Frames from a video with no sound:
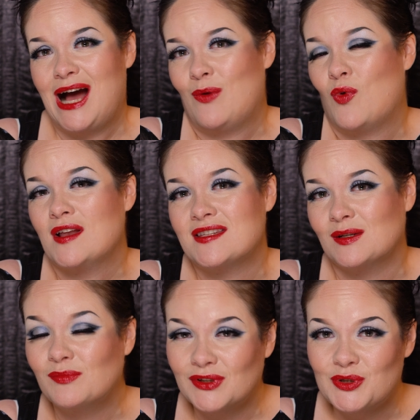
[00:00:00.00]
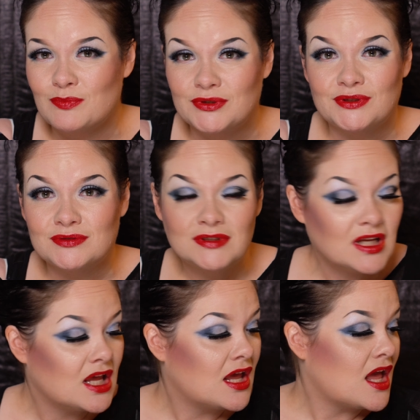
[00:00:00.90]
once in a blue moon.
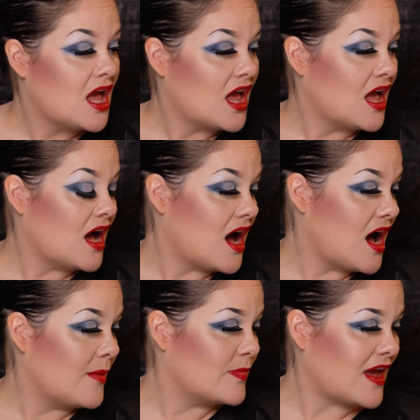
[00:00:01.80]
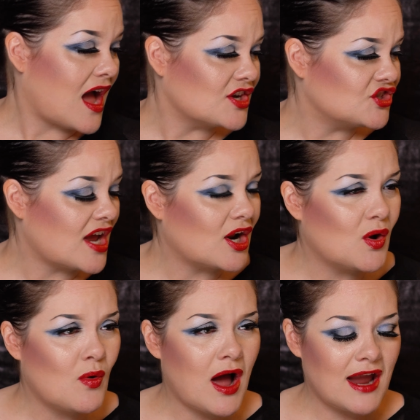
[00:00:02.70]
The
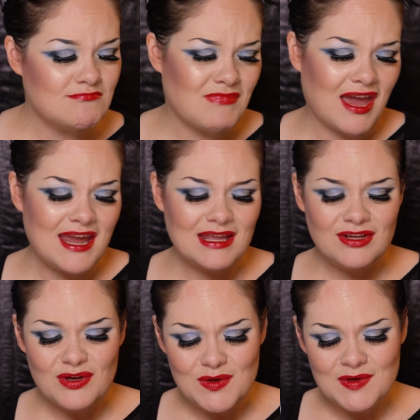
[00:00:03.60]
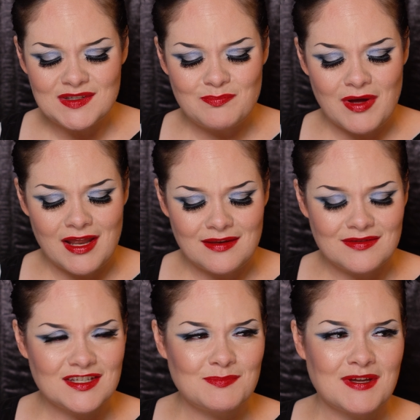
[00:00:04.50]
eyeshadow I may use, but
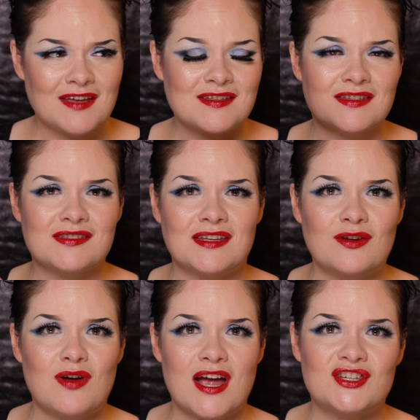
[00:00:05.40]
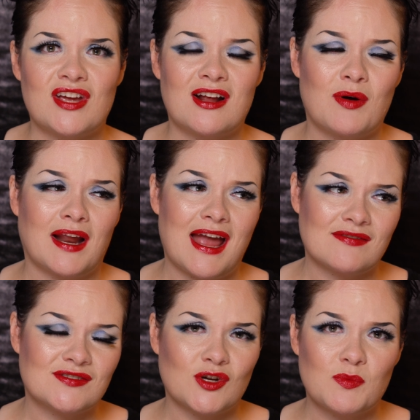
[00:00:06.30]
just because it's a single eyeshadow and I
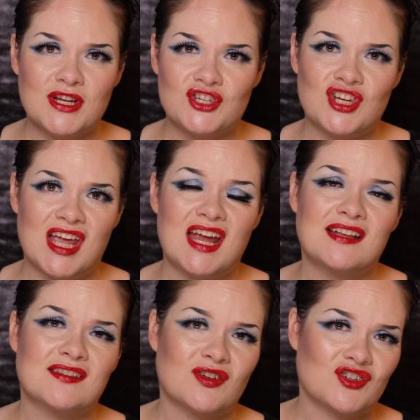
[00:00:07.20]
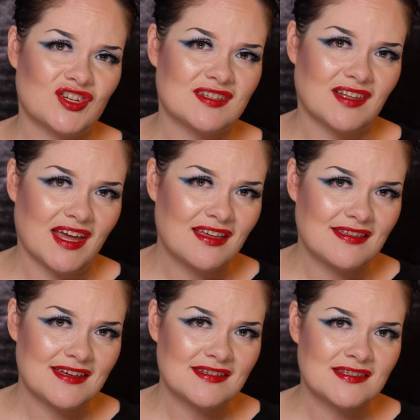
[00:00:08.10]
have so many shades that are just like
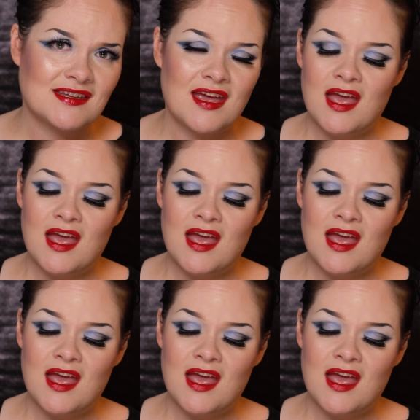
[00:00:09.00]
this,